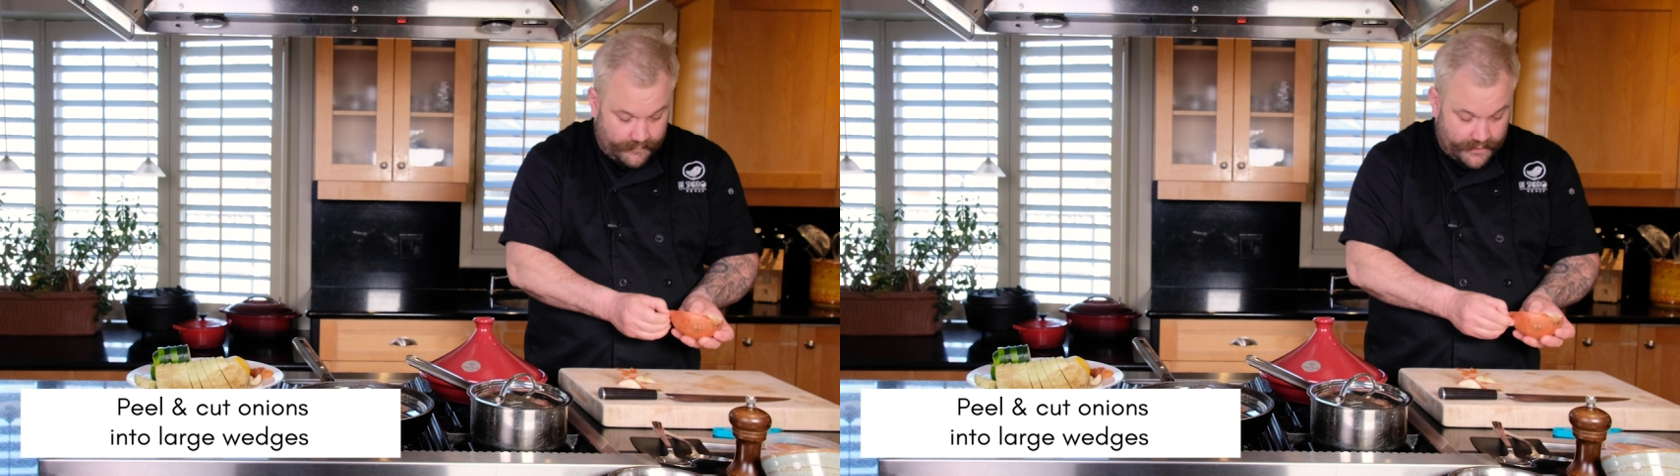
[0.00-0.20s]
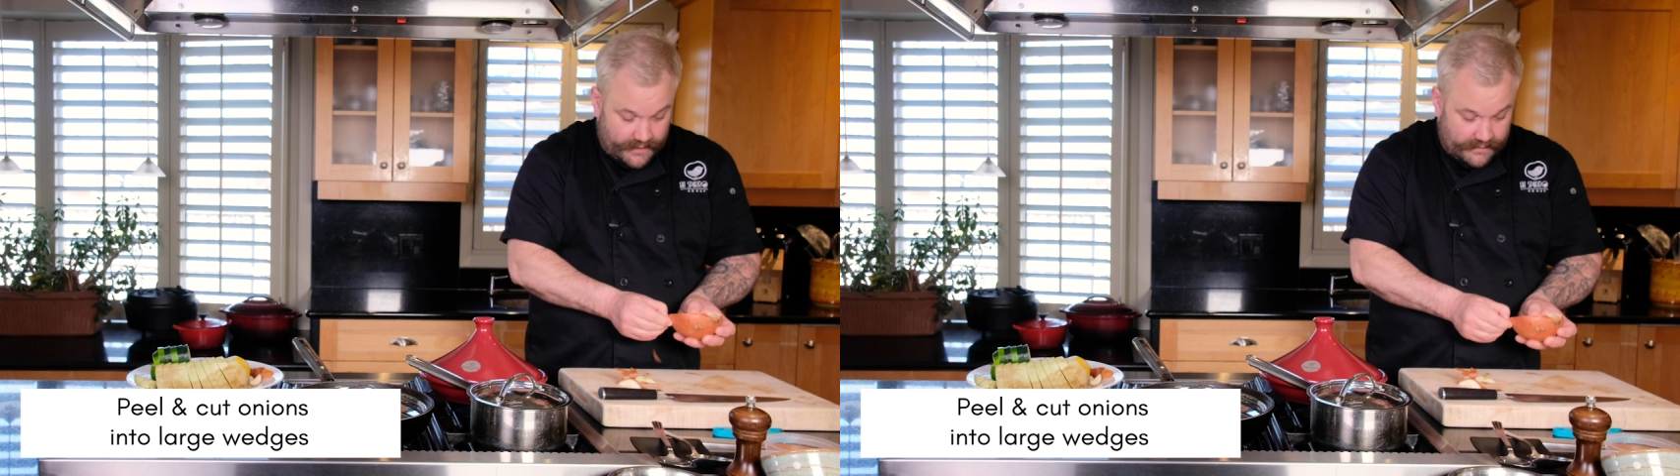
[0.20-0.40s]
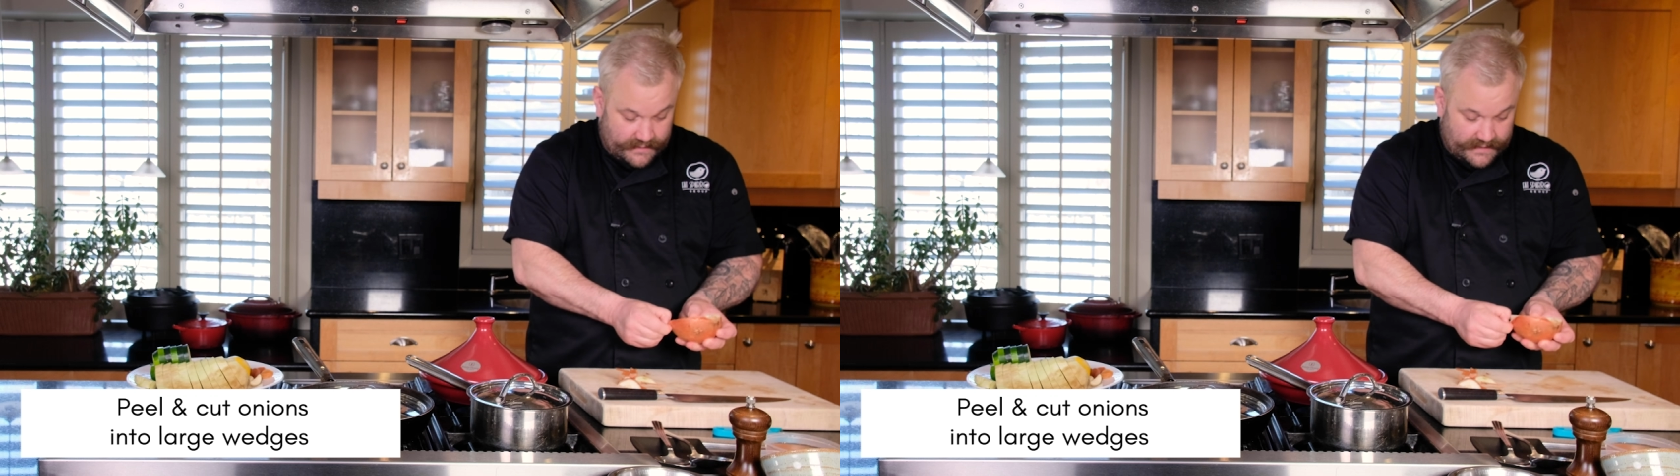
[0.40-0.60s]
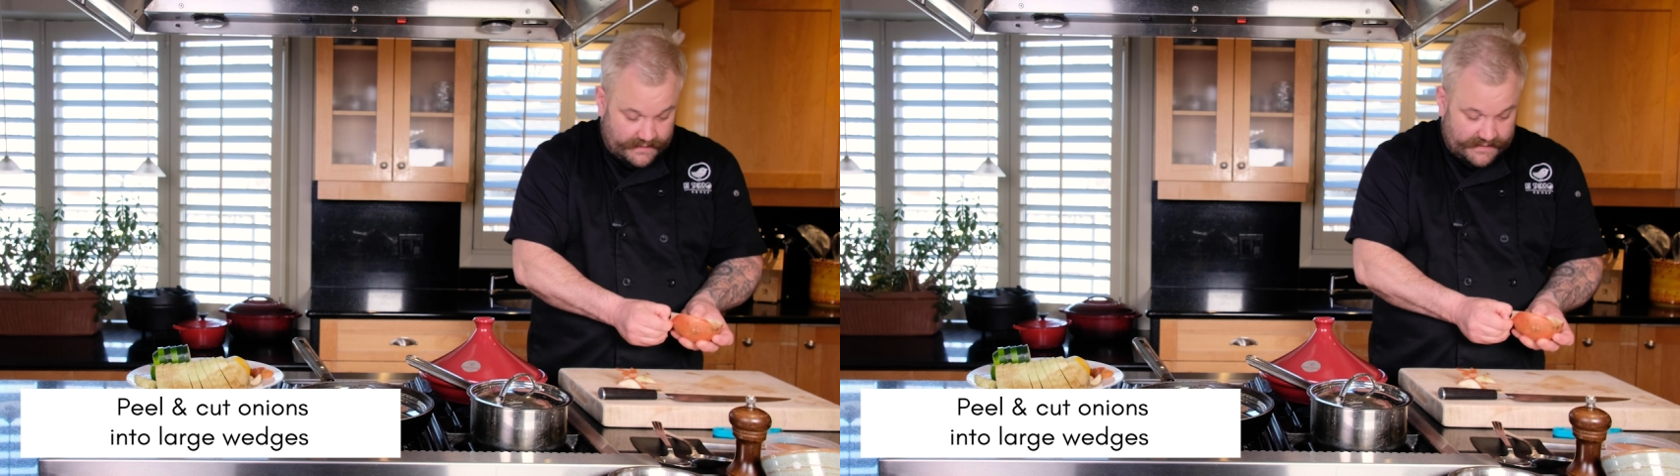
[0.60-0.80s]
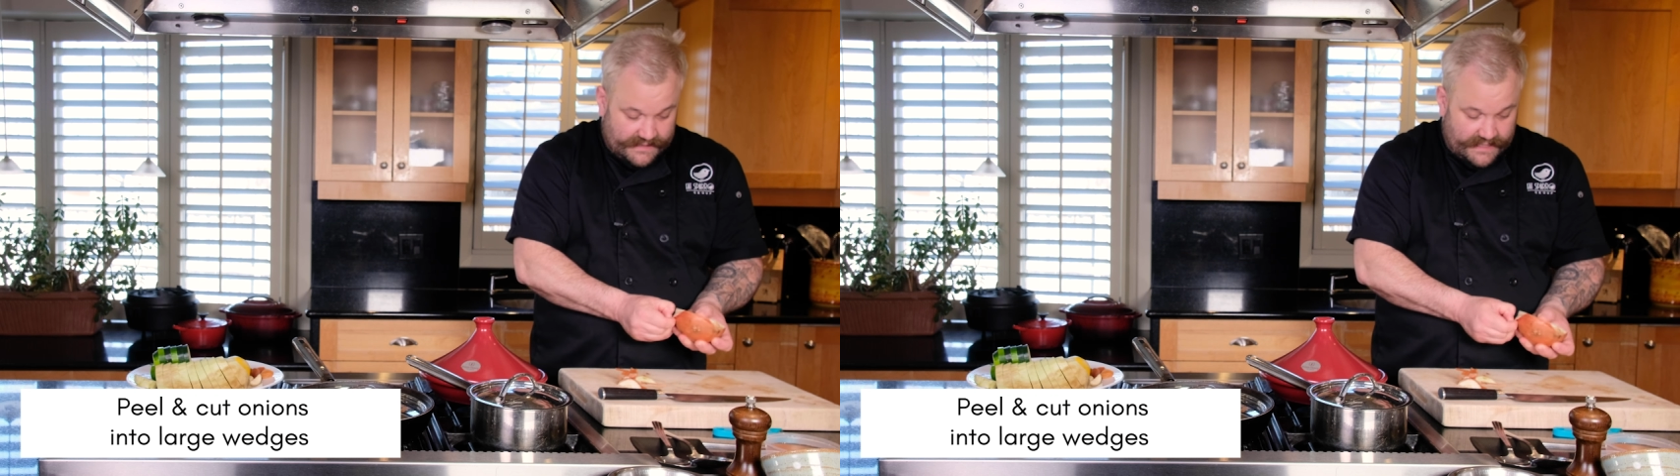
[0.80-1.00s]
But like
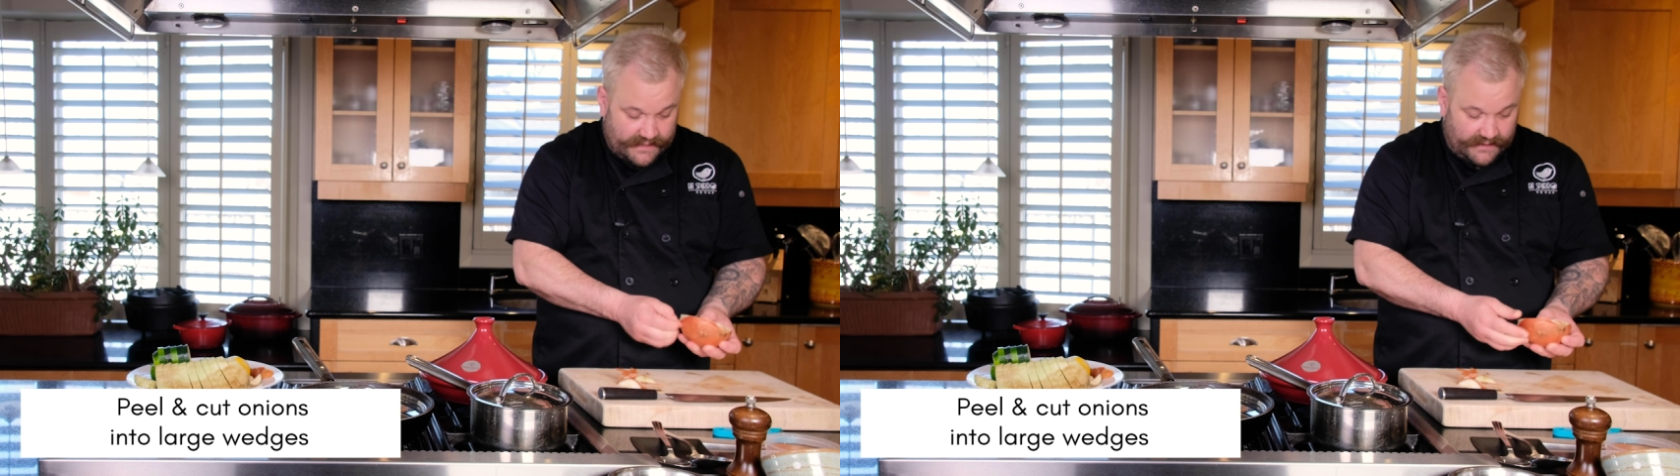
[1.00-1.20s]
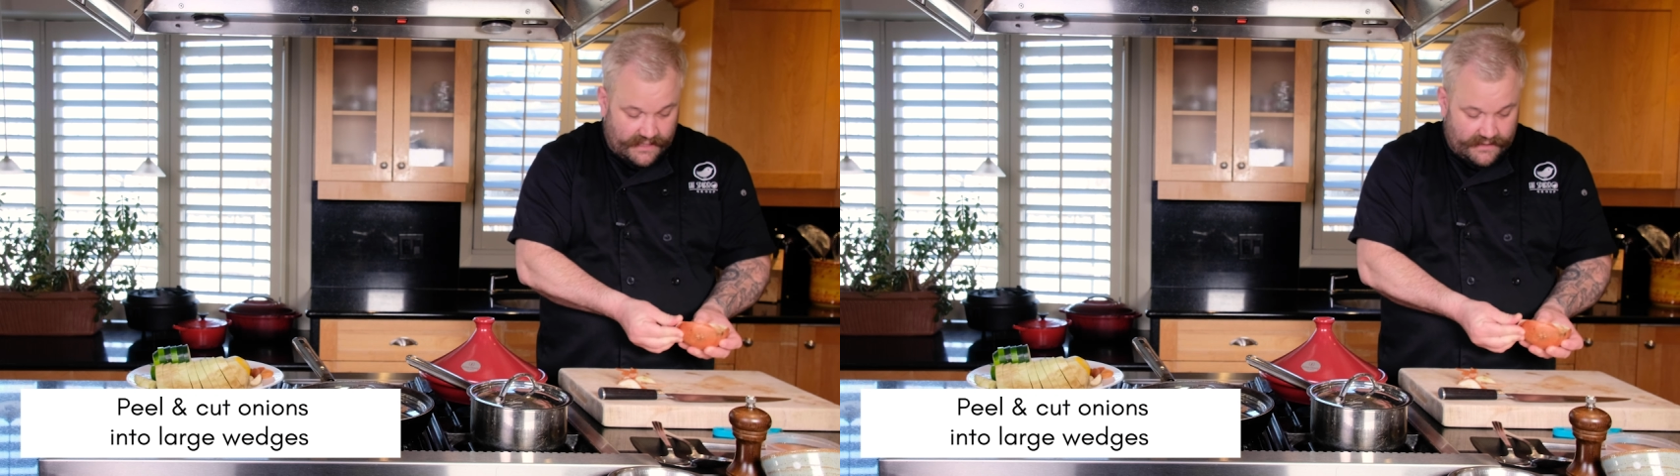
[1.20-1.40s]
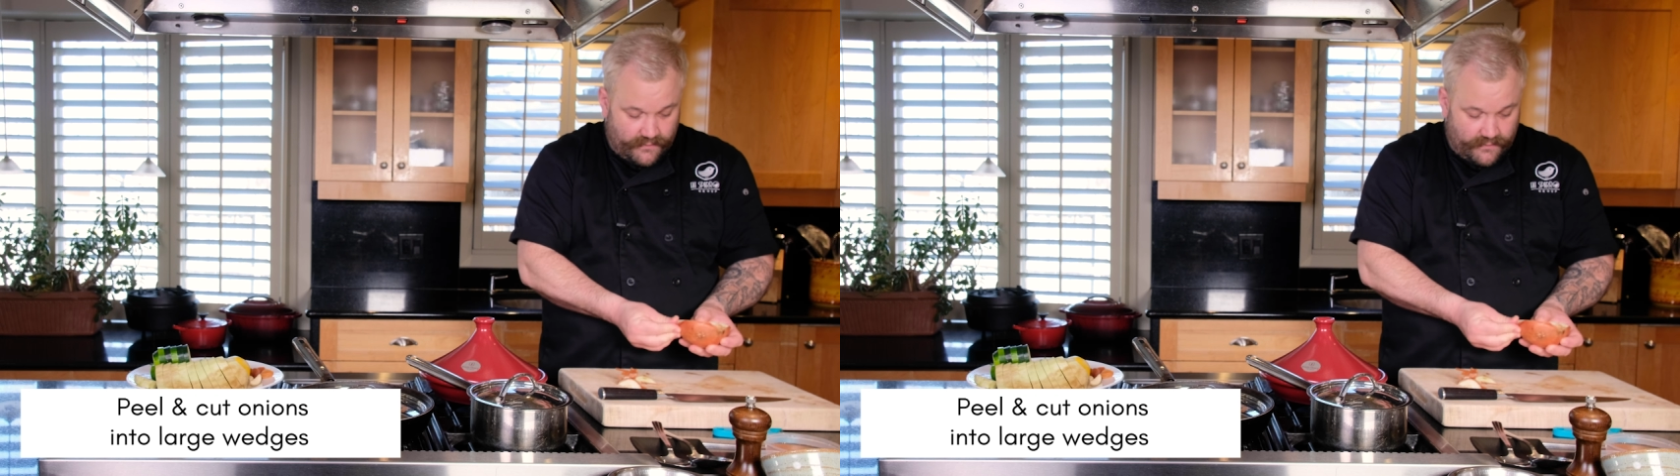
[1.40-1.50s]
I said, I kind